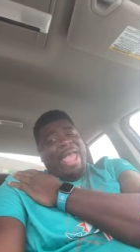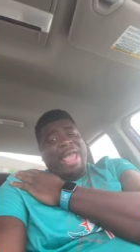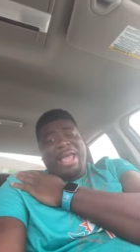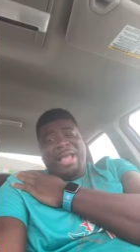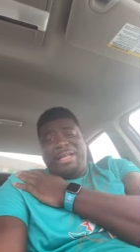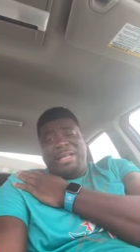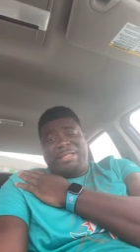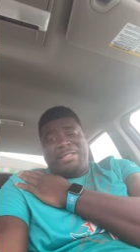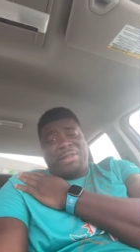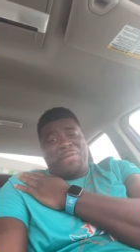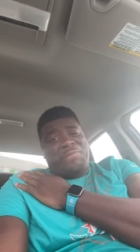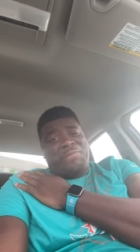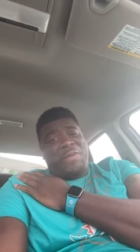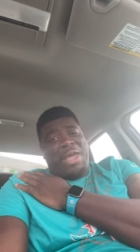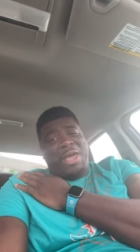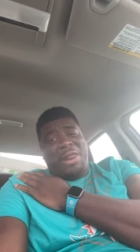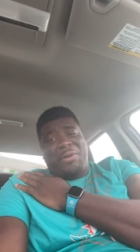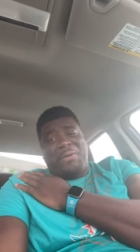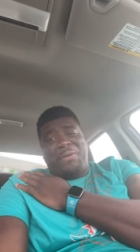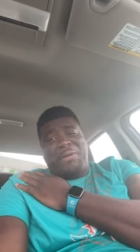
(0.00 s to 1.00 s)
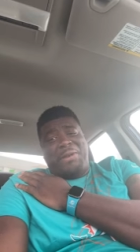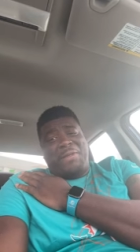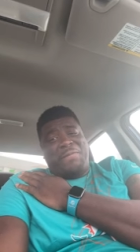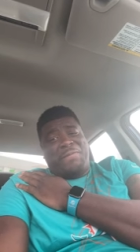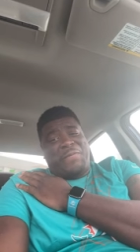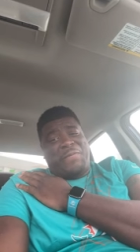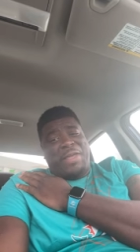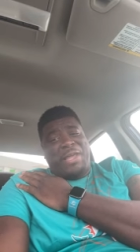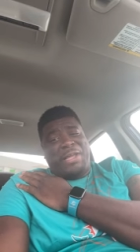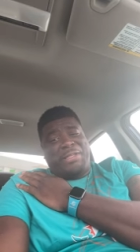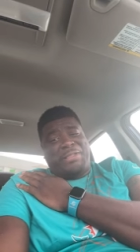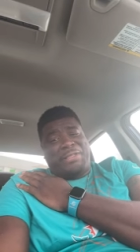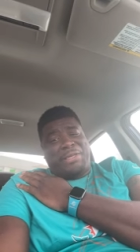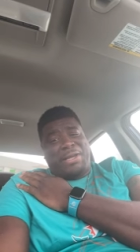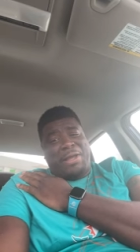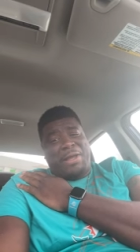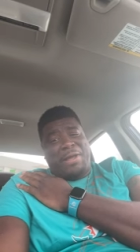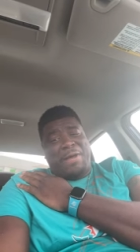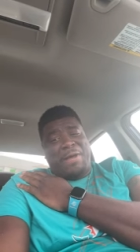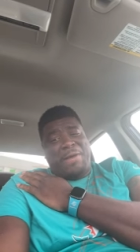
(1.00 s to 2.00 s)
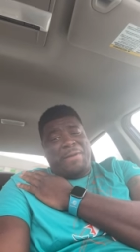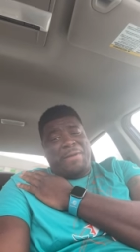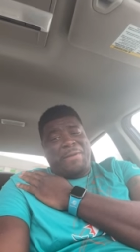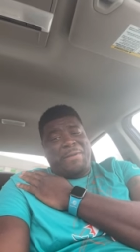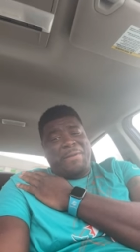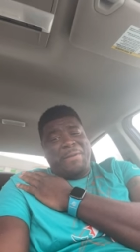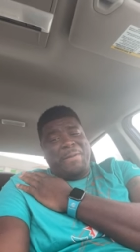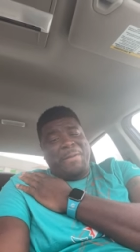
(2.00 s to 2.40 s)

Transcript: It's a federal offense, y'all.